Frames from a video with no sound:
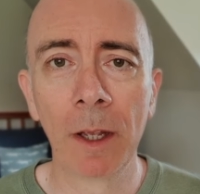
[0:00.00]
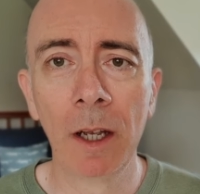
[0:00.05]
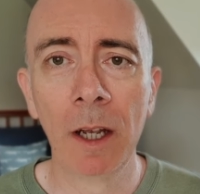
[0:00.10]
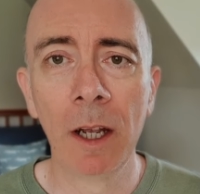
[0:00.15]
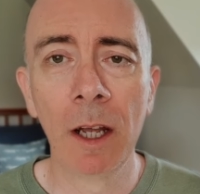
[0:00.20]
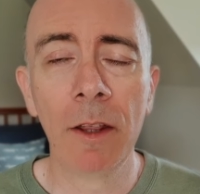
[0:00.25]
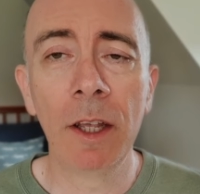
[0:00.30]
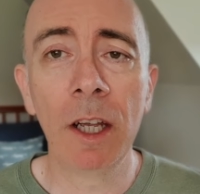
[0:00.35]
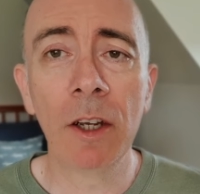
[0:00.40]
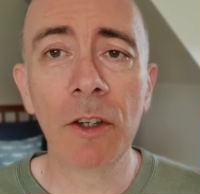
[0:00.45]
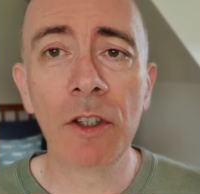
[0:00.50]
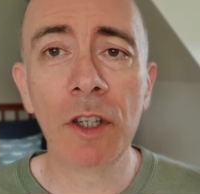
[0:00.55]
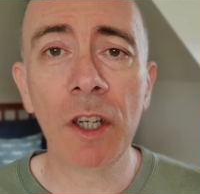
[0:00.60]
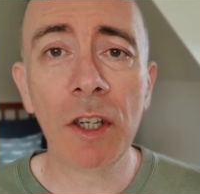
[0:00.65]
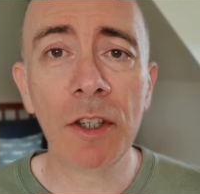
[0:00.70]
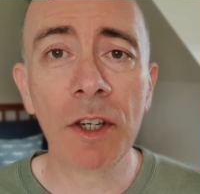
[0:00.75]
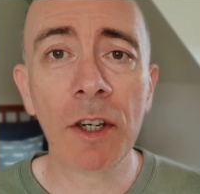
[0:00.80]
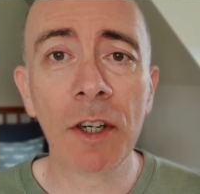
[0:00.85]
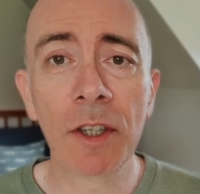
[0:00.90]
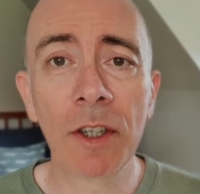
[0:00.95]
There
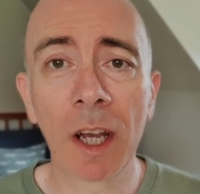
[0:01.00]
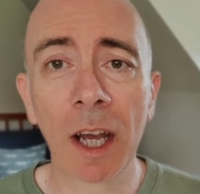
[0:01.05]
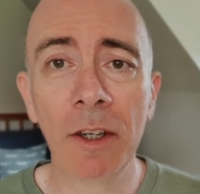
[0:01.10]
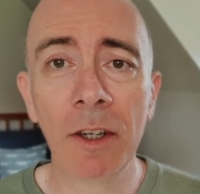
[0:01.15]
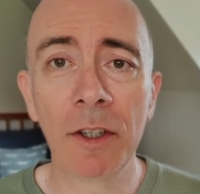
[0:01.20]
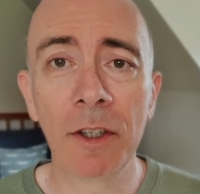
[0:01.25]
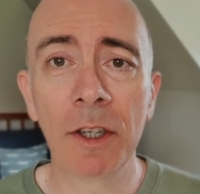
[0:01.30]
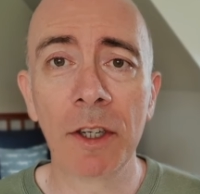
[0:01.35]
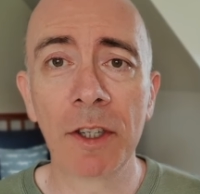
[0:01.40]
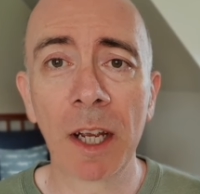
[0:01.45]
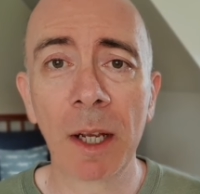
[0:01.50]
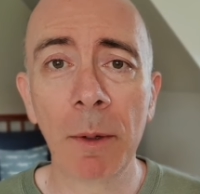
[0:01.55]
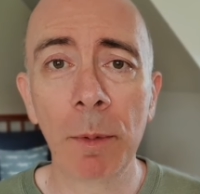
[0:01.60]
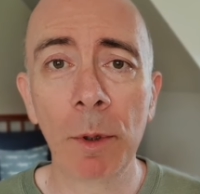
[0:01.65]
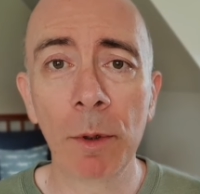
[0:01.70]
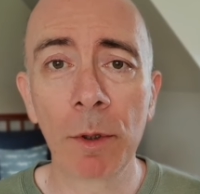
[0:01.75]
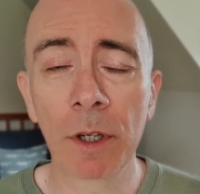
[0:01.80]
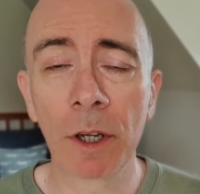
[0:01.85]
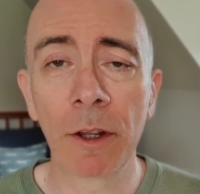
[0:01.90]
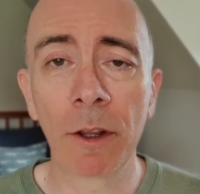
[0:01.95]
Jesus and his
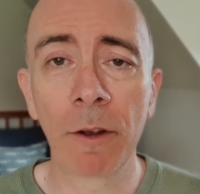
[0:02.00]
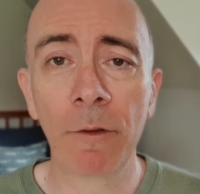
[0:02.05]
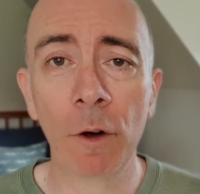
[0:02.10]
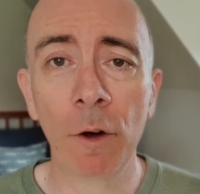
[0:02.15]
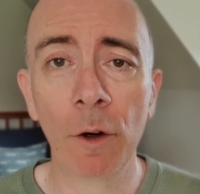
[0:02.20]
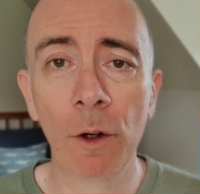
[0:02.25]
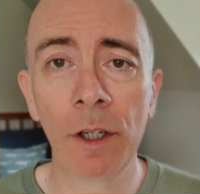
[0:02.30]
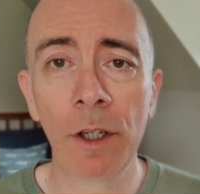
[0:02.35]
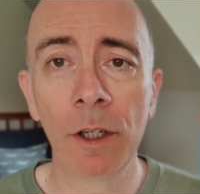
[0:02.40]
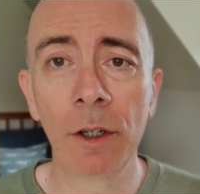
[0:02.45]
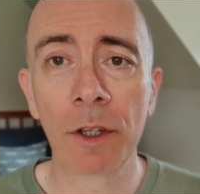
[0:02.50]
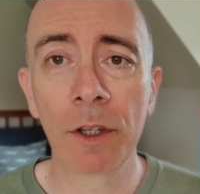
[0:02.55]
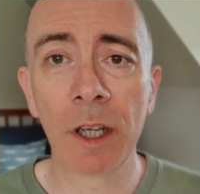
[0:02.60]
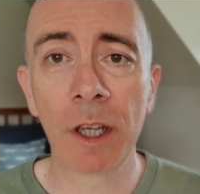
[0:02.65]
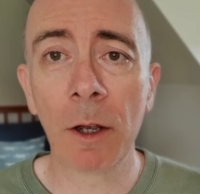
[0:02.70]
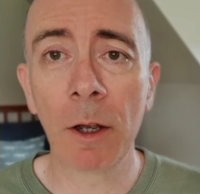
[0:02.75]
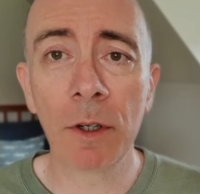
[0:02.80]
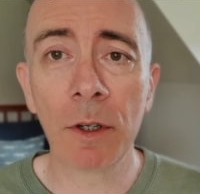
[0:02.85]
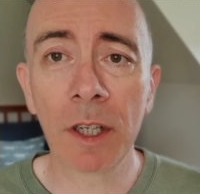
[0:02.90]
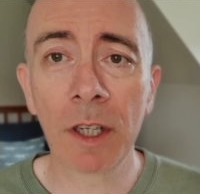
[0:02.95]
disciples are the foreigners, the
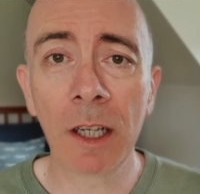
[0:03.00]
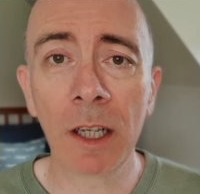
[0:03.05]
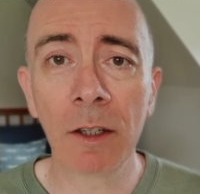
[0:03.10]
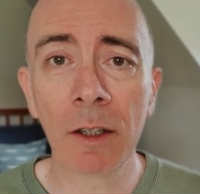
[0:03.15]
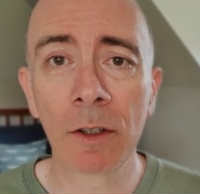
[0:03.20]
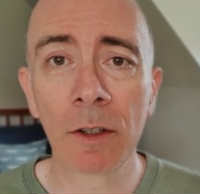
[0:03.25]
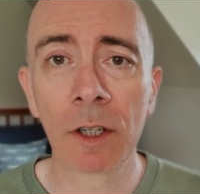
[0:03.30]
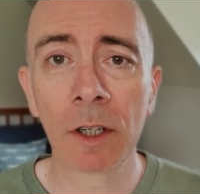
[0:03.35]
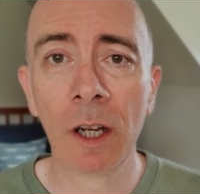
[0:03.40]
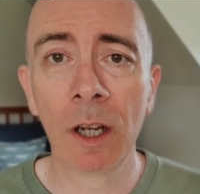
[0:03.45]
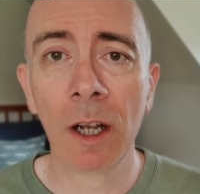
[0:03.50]
outsiders,